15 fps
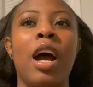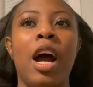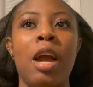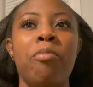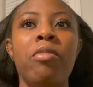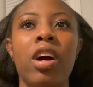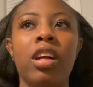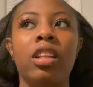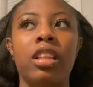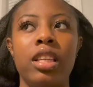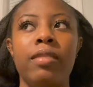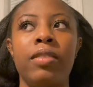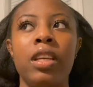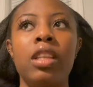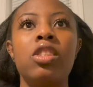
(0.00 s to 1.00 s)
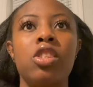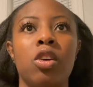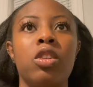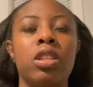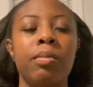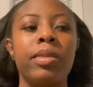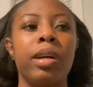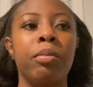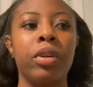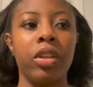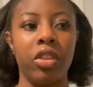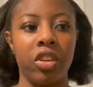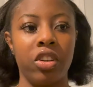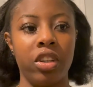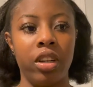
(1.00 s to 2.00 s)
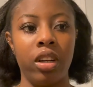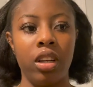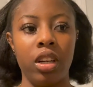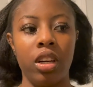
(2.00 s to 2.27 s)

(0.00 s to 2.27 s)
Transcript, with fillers: I'm not leaving till September 3rd